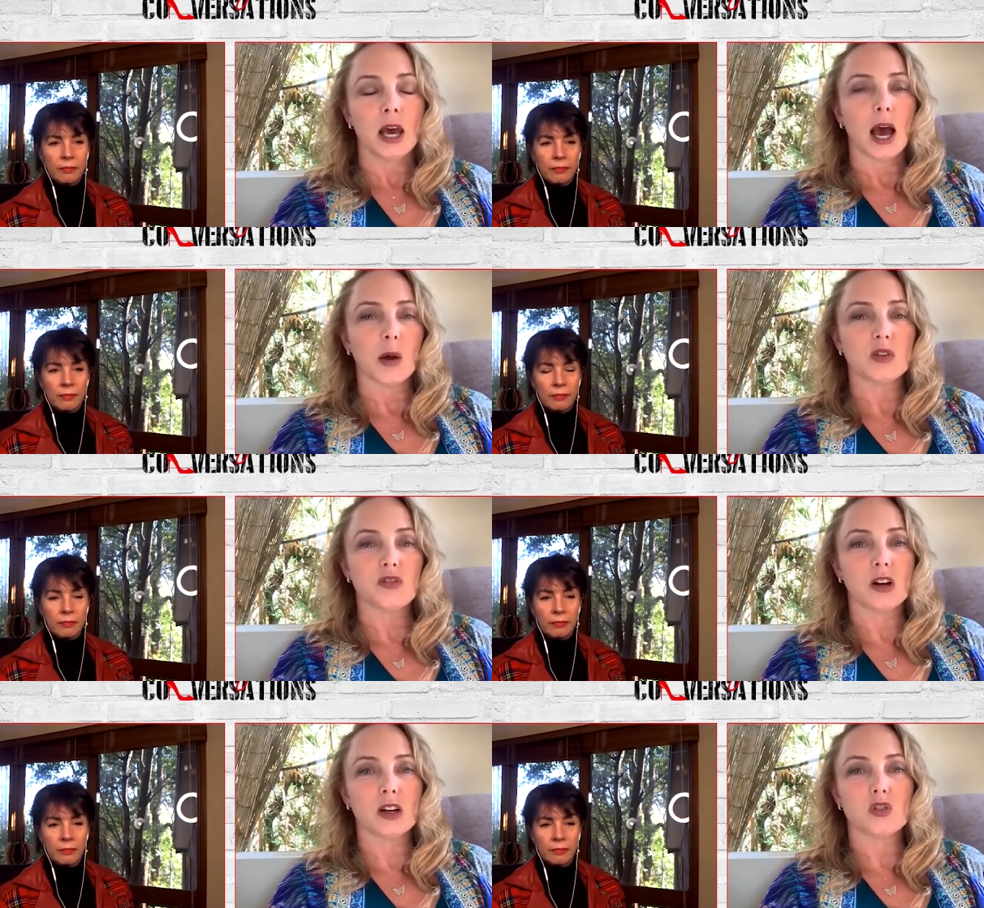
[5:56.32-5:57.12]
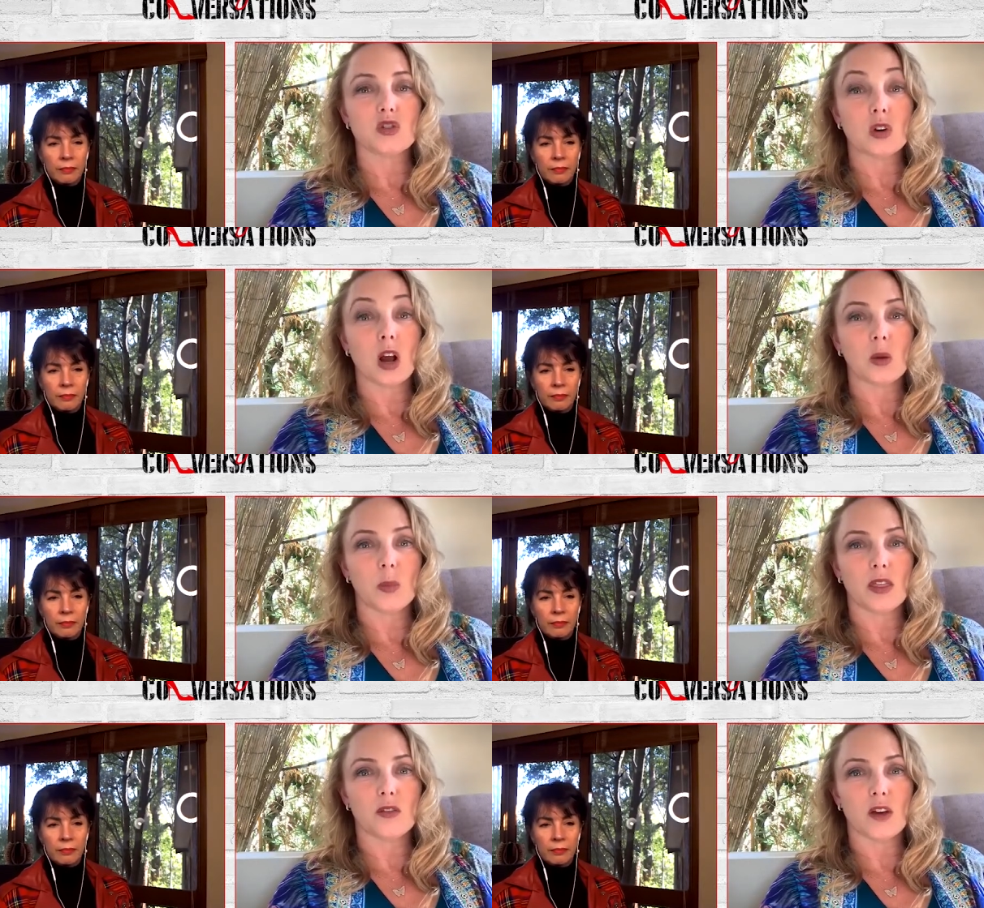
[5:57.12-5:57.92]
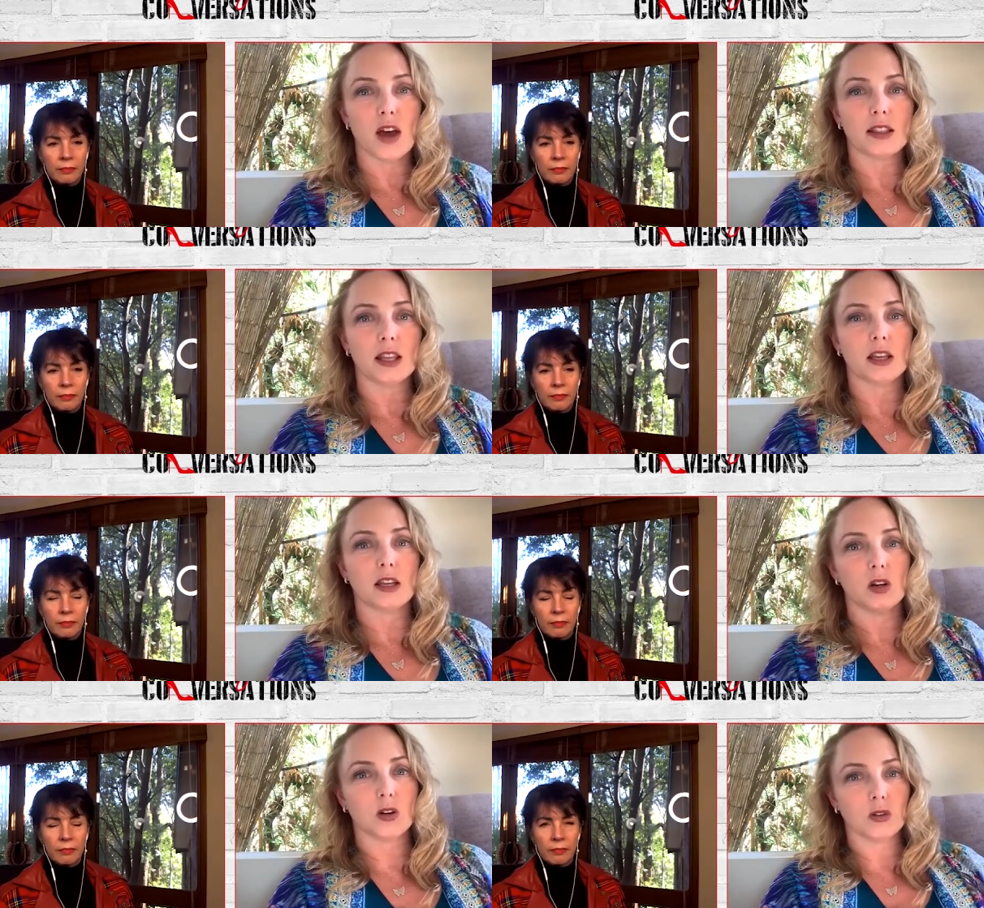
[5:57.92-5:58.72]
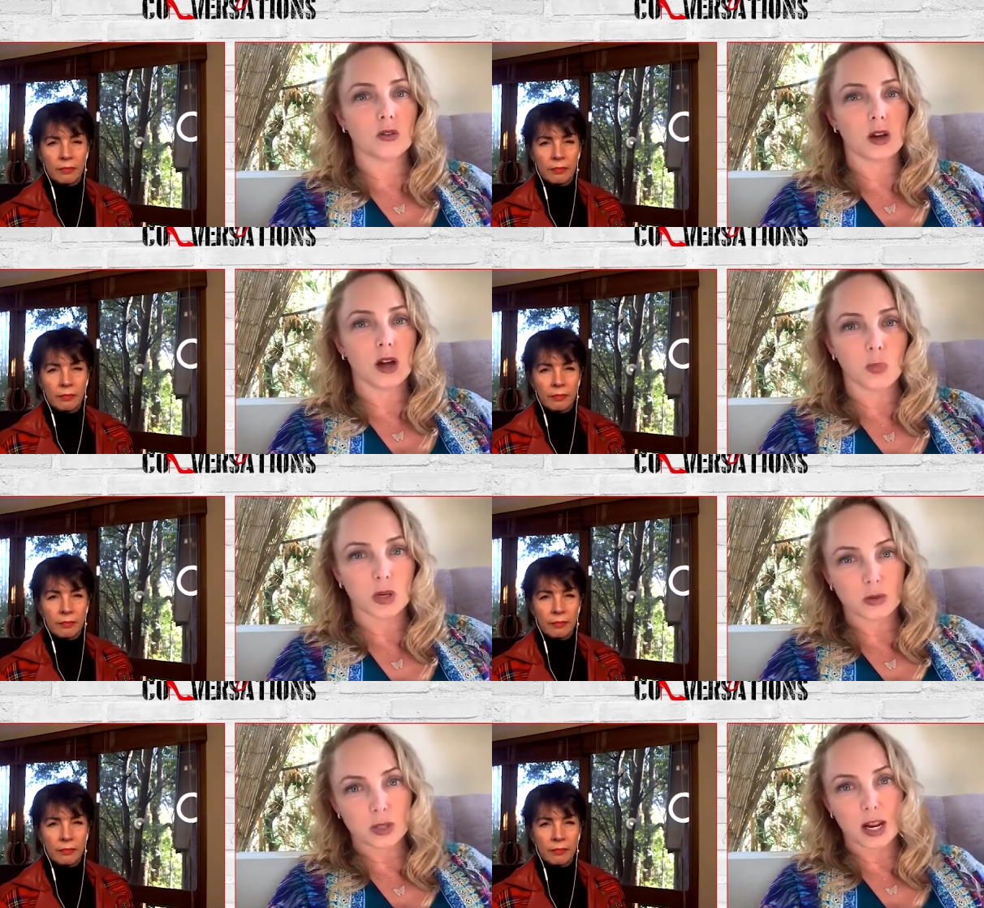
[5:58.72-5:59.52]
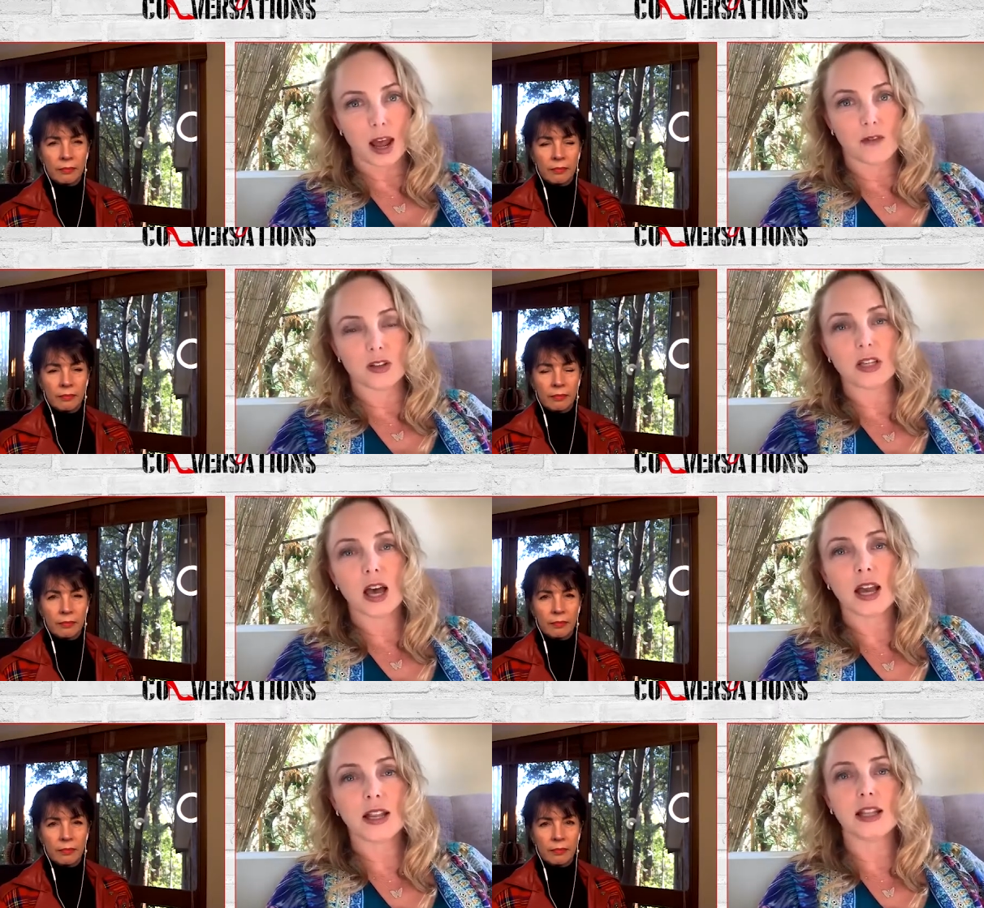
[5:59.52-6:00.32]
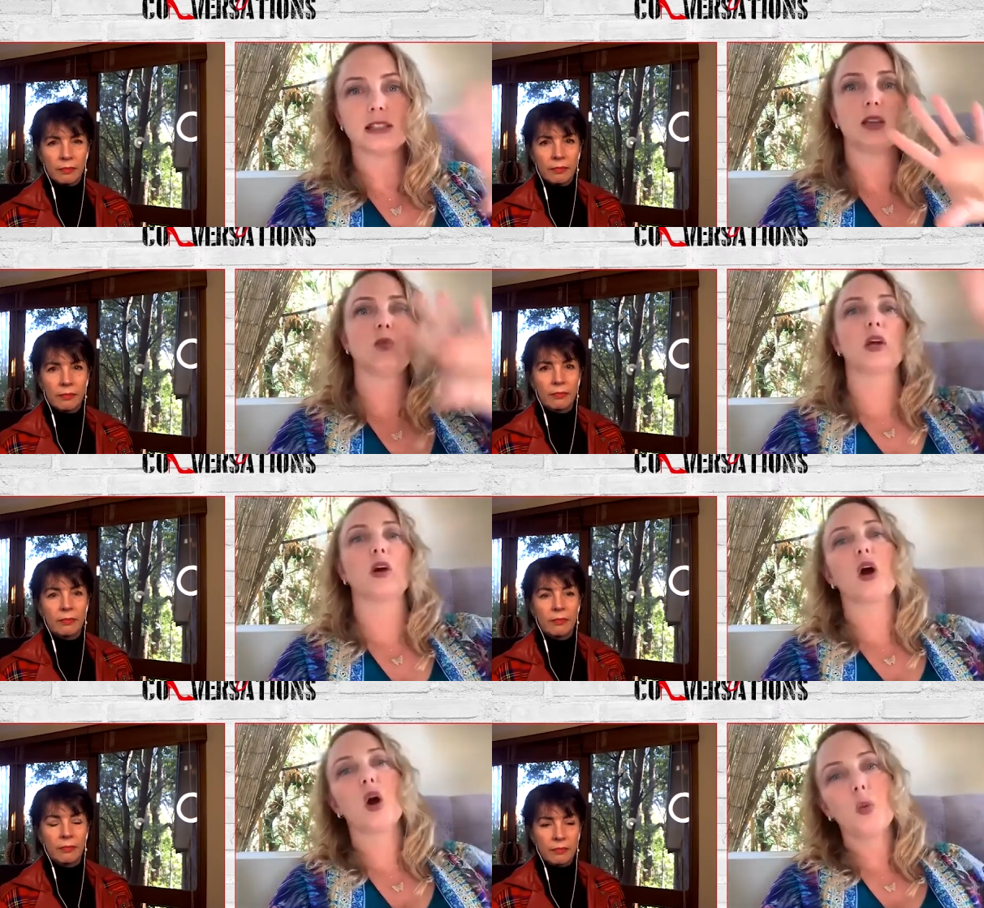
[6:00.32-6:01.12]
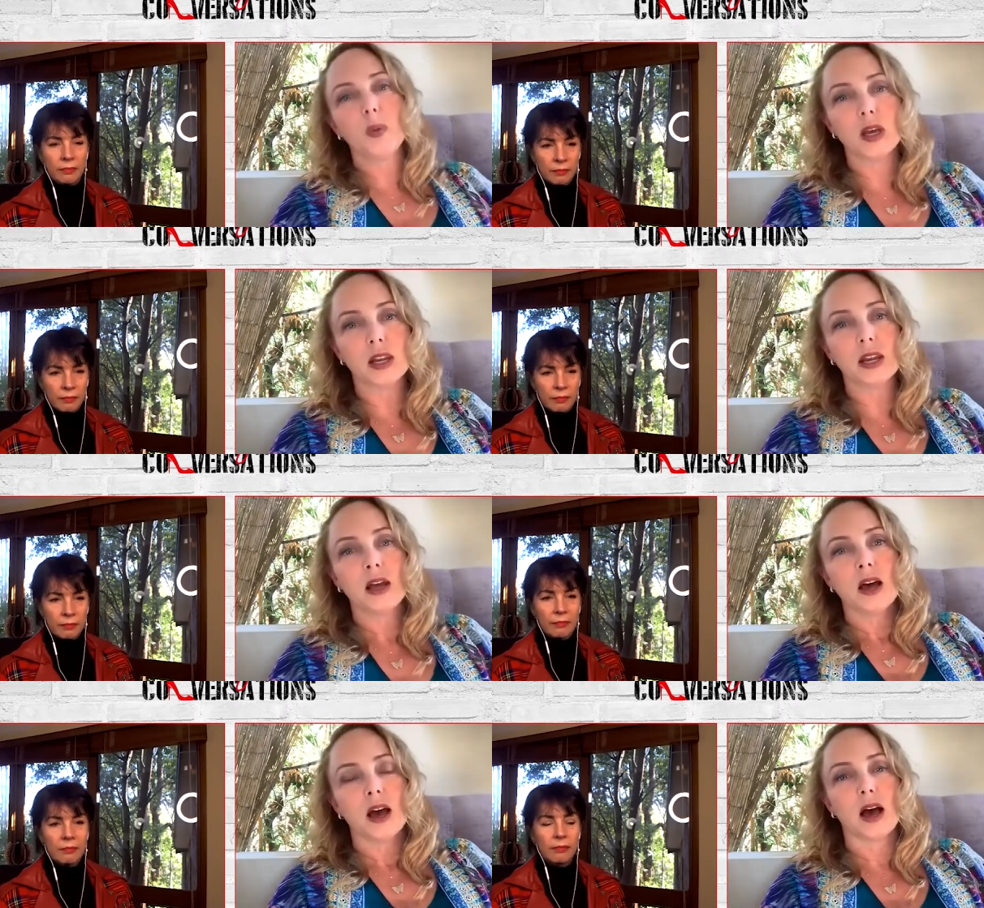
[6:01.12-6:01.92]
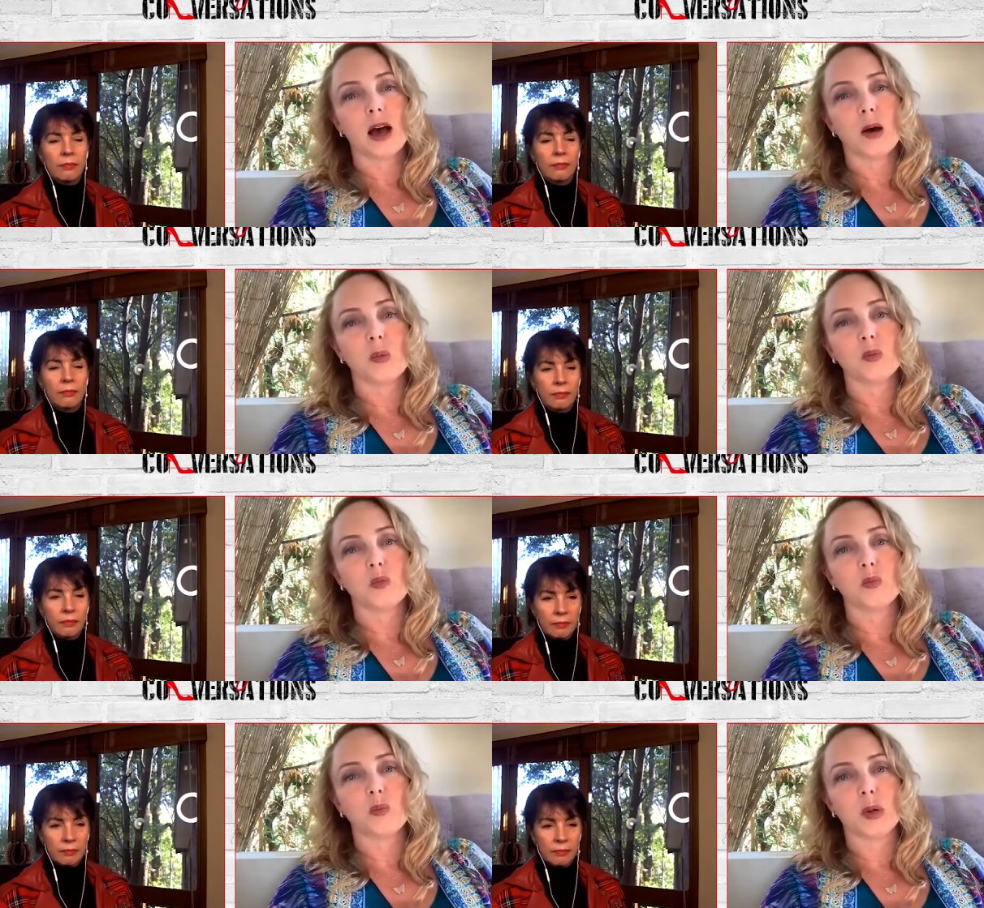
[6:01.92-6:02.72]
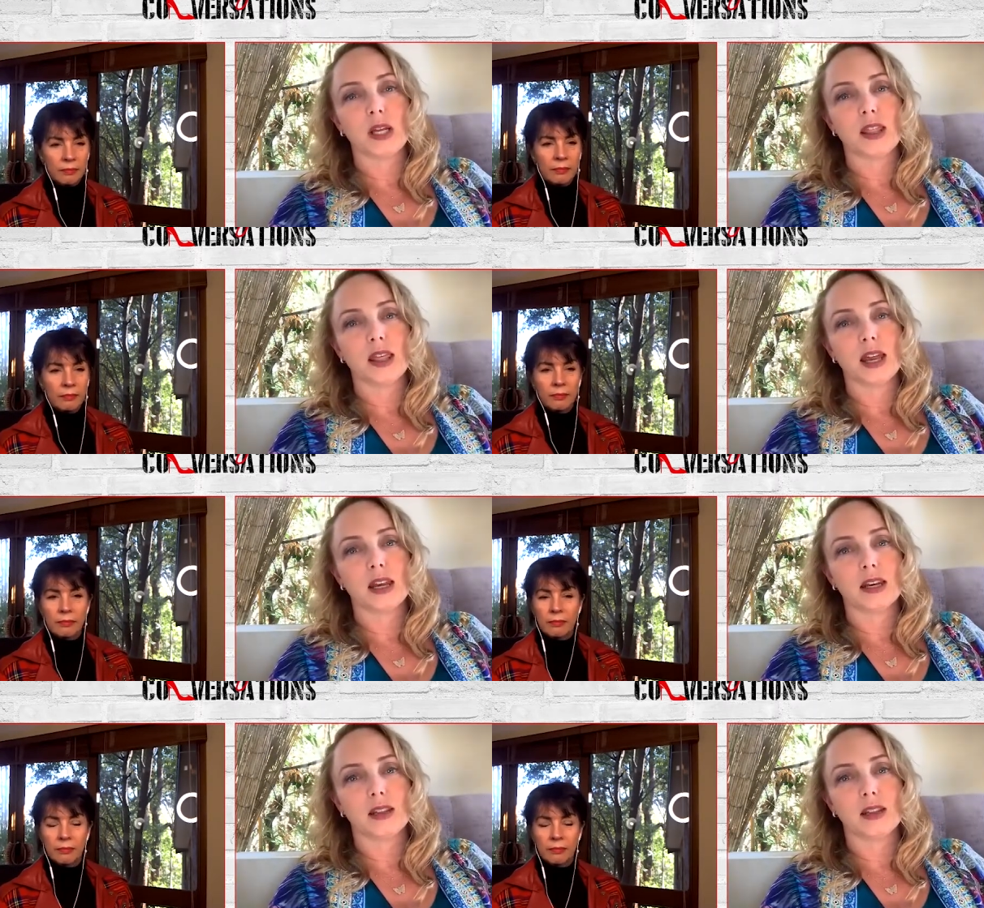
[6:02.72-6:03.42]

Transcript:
Speaker 1: I was very struck by the fact that, you know, companies would have a sign that said, we are open, um, but then